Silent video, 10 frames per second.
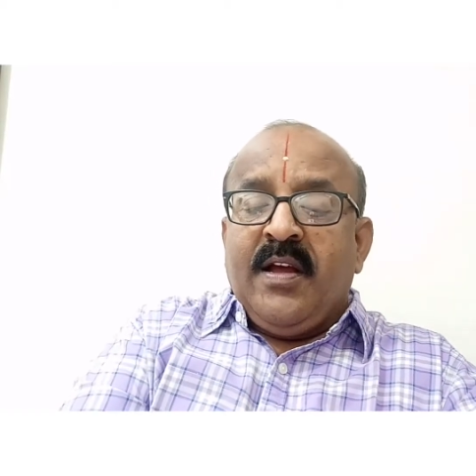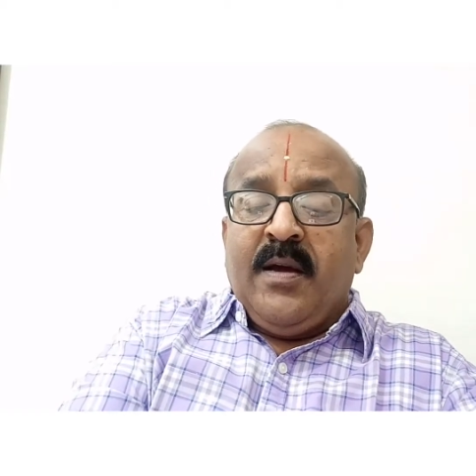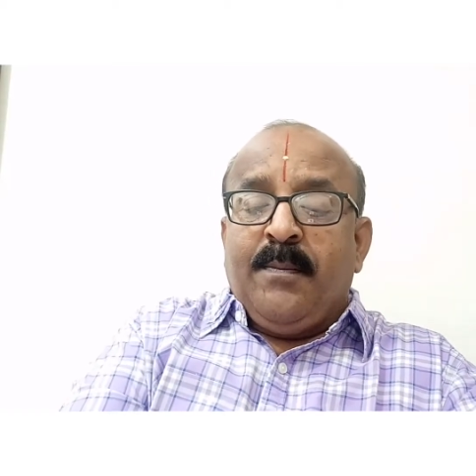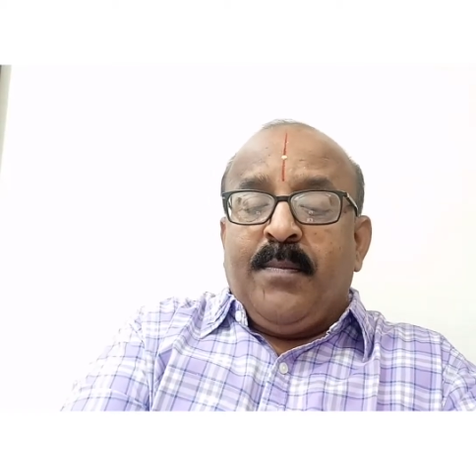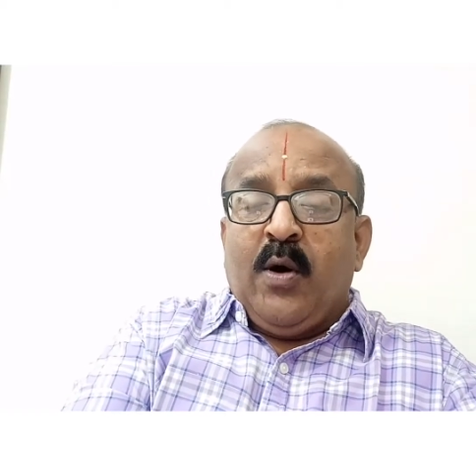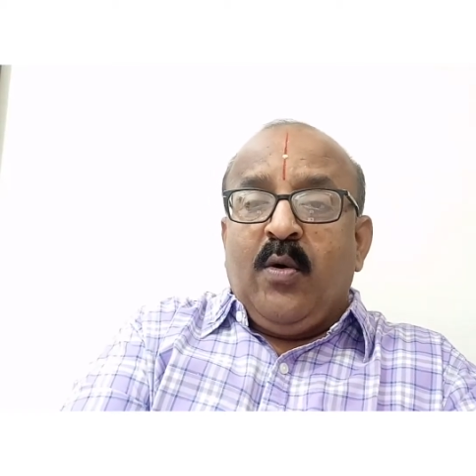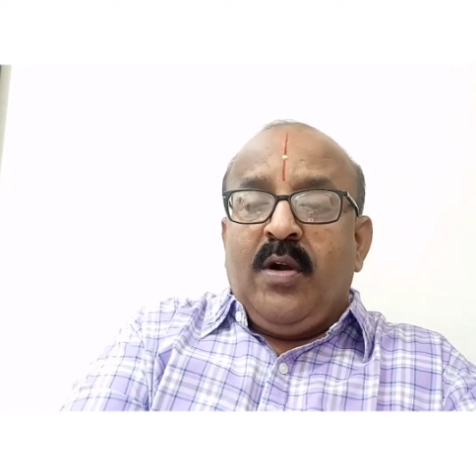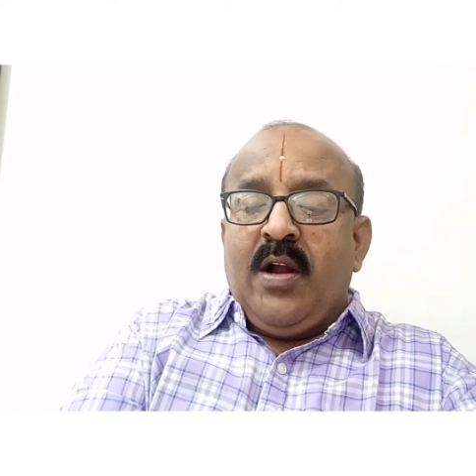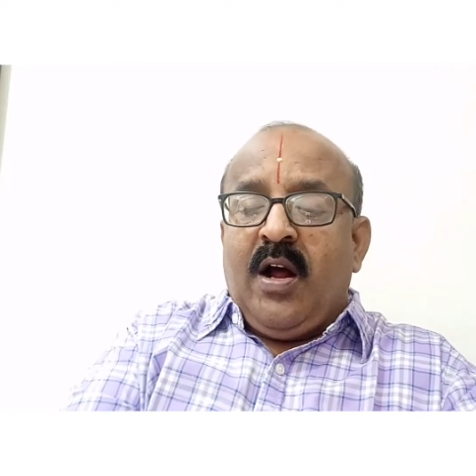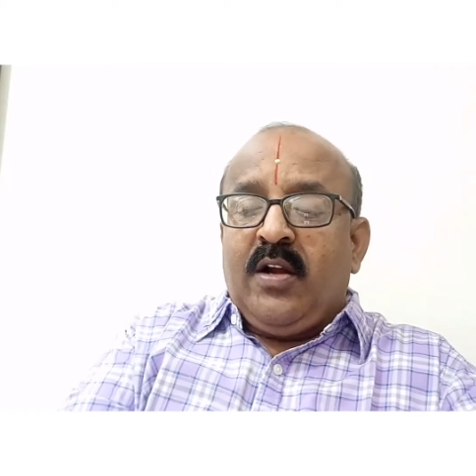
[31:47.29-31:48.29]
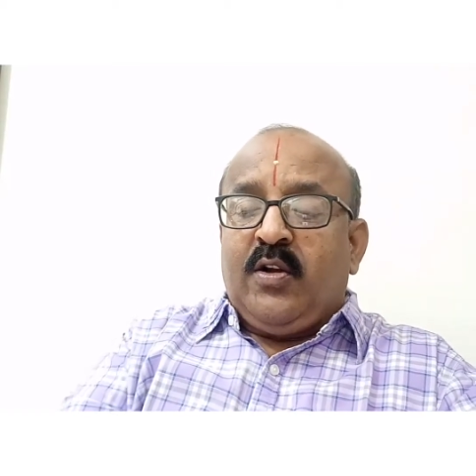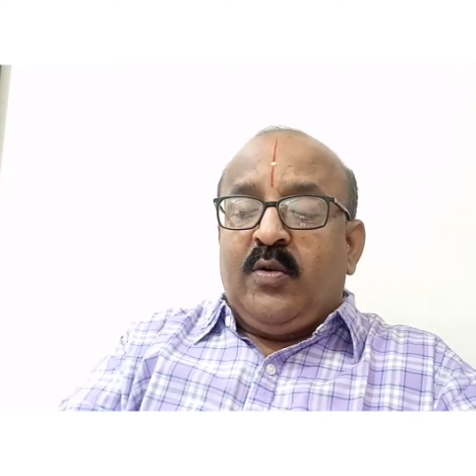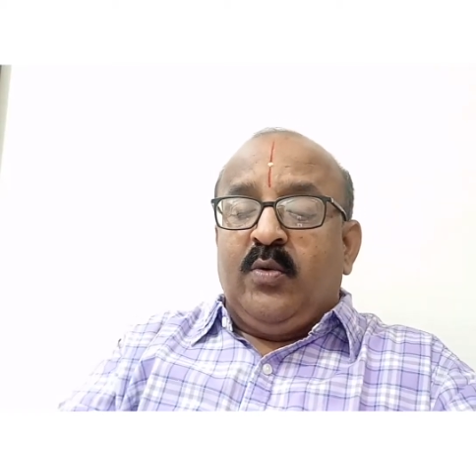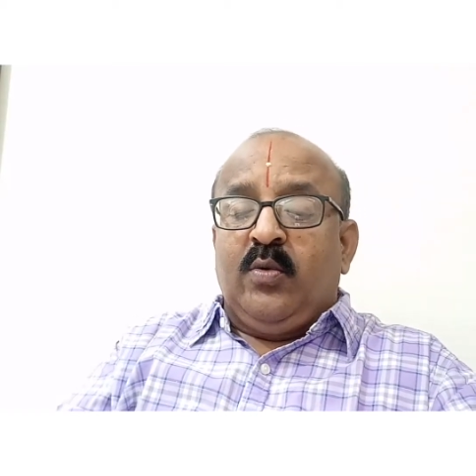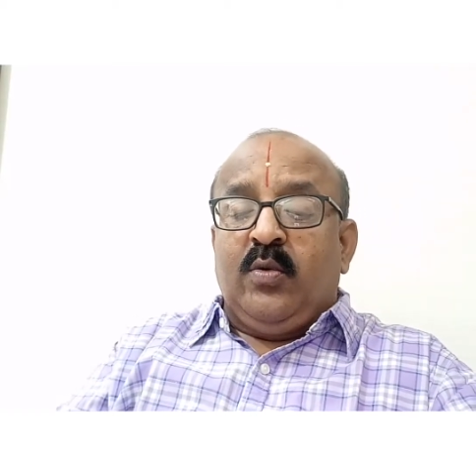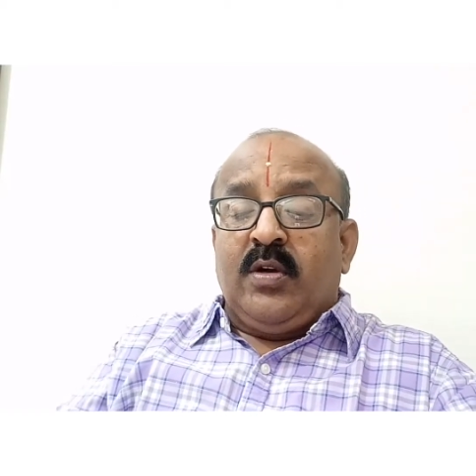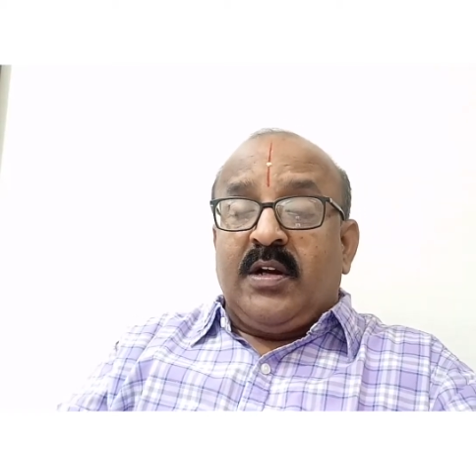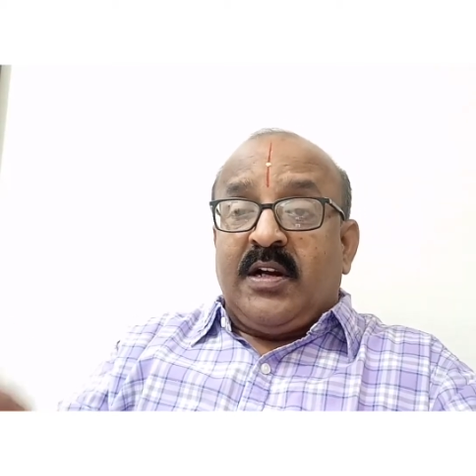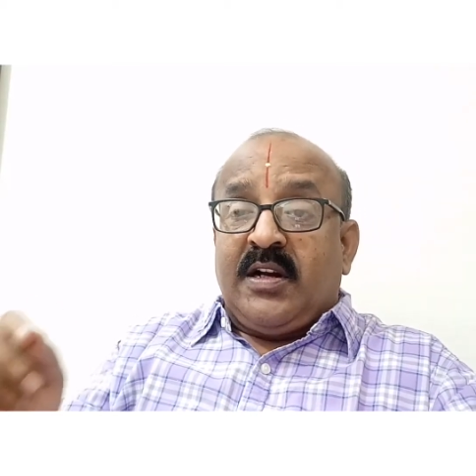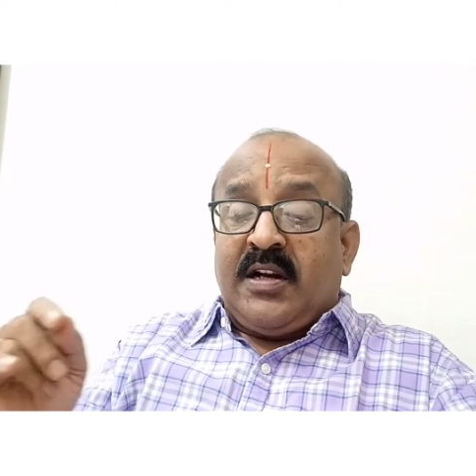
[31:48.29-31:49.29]
bow not to
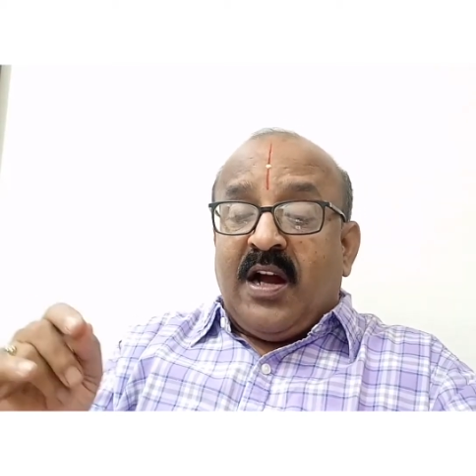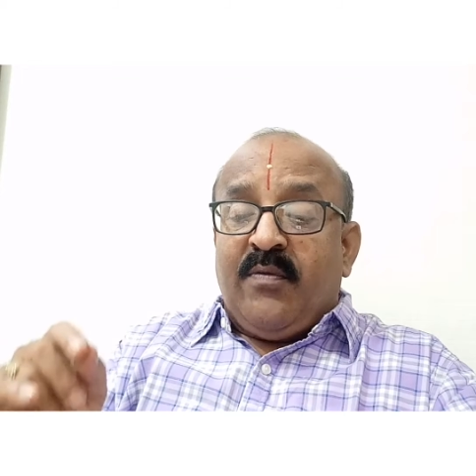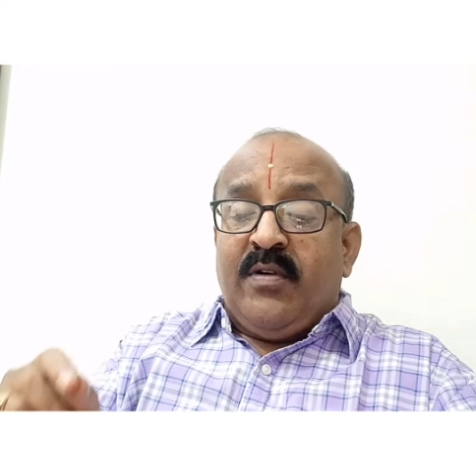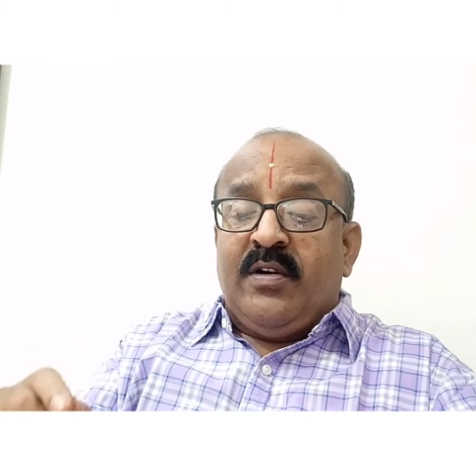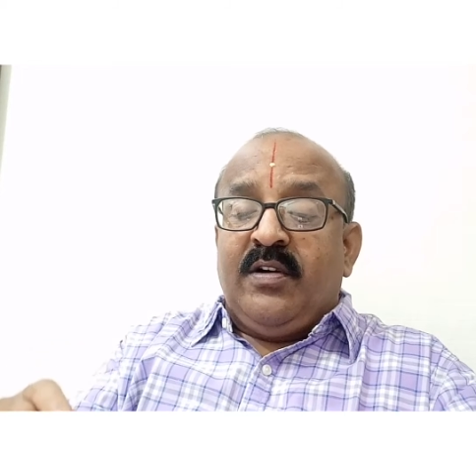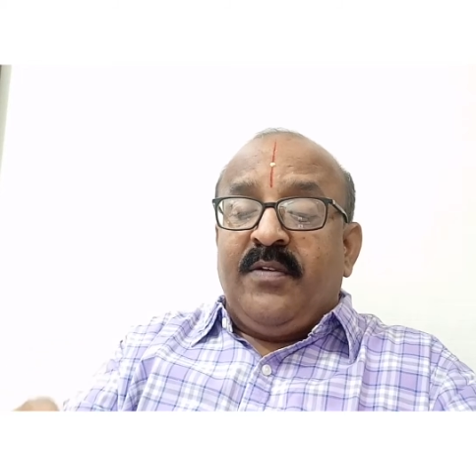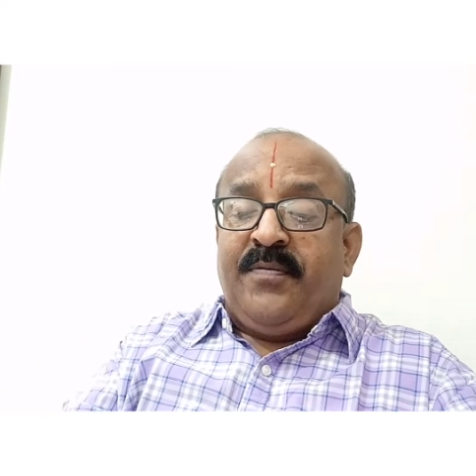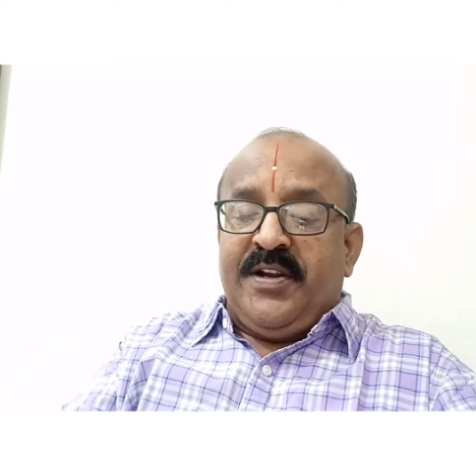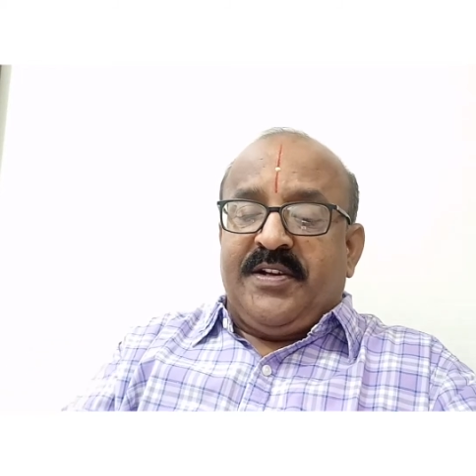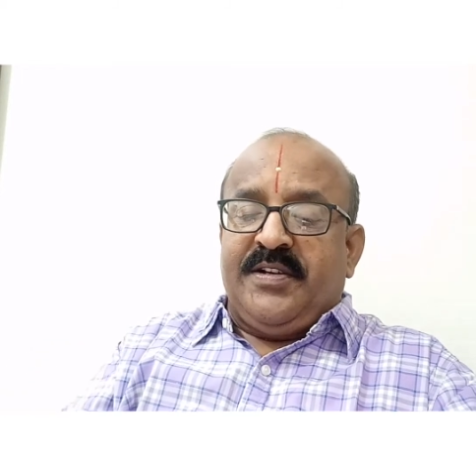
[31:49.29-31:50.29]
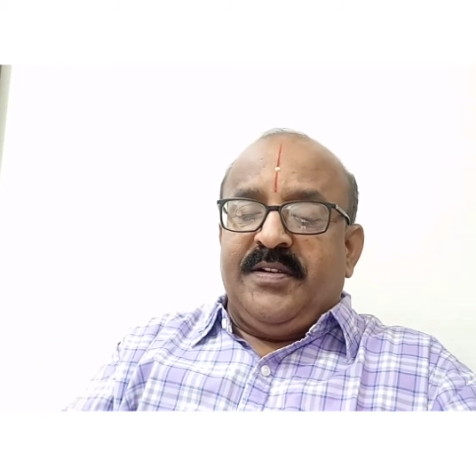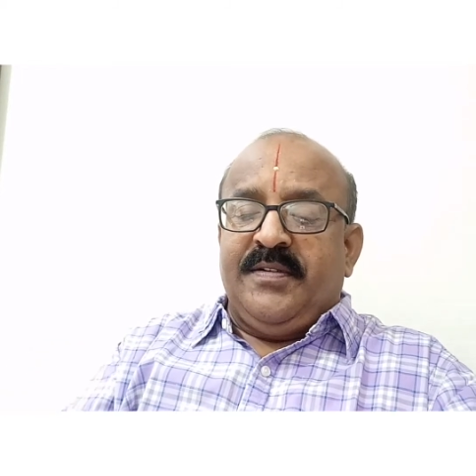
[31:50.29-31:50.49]
covered feet.